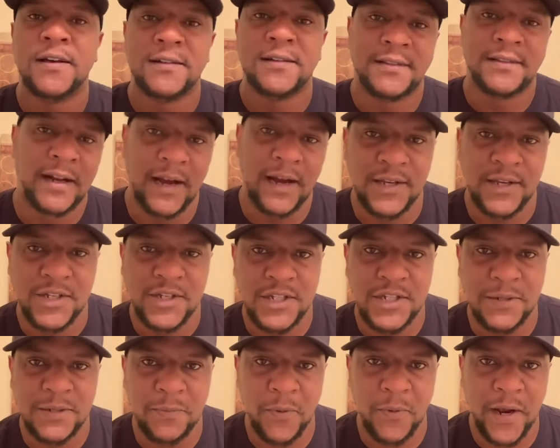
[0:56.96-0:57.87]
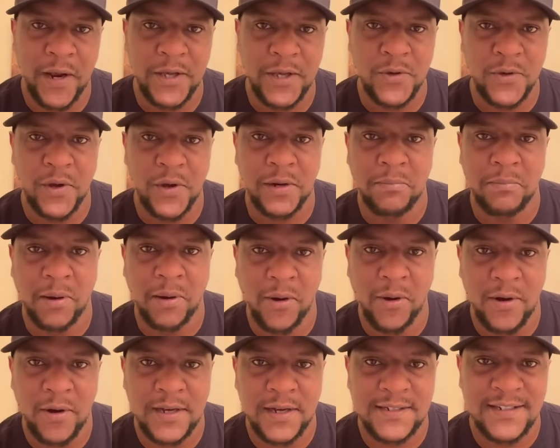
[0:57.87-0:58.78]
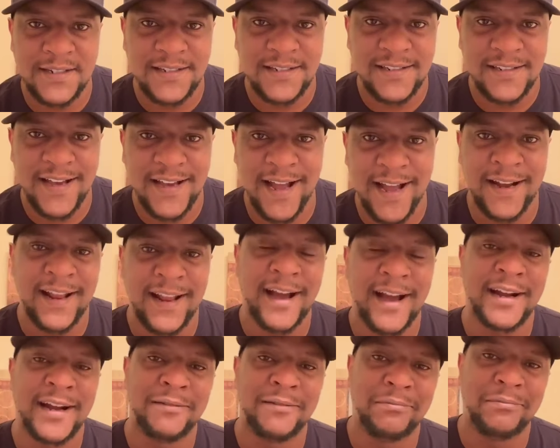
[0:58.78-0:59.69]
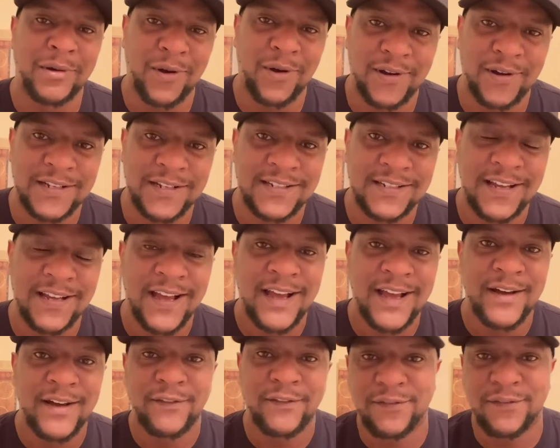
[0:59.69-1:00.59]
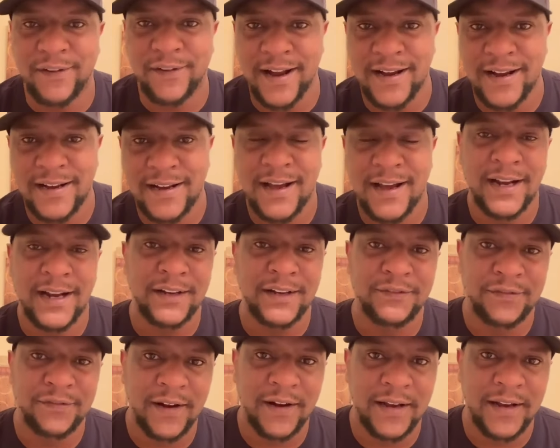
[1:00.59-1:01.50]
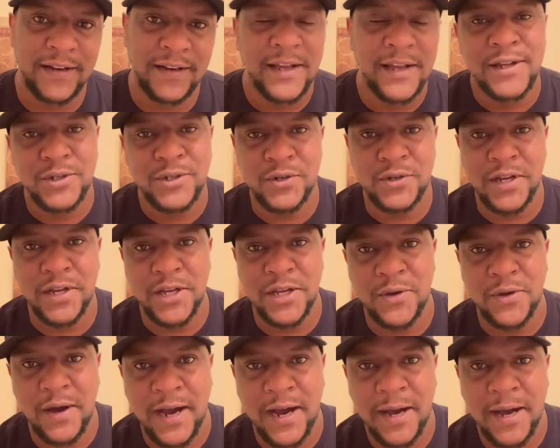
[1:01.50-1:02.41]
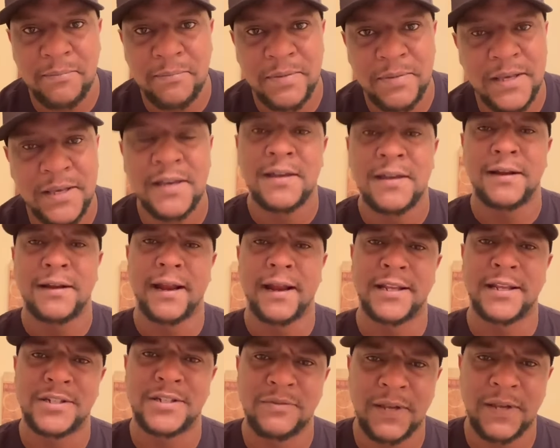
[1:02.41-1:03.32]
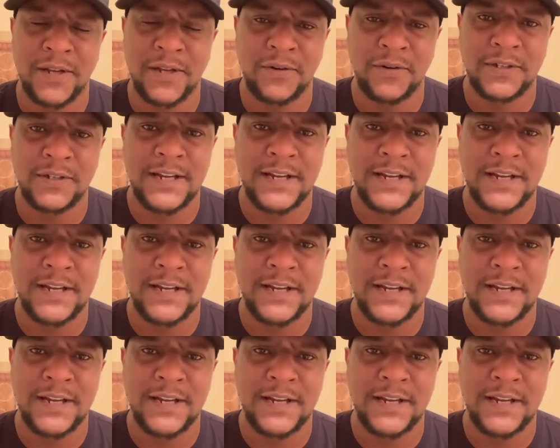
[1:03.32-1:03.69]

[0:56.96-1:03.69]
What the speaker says: The relationship where you are blocked and unblocked. Friend and friend. Today you are happy, next week not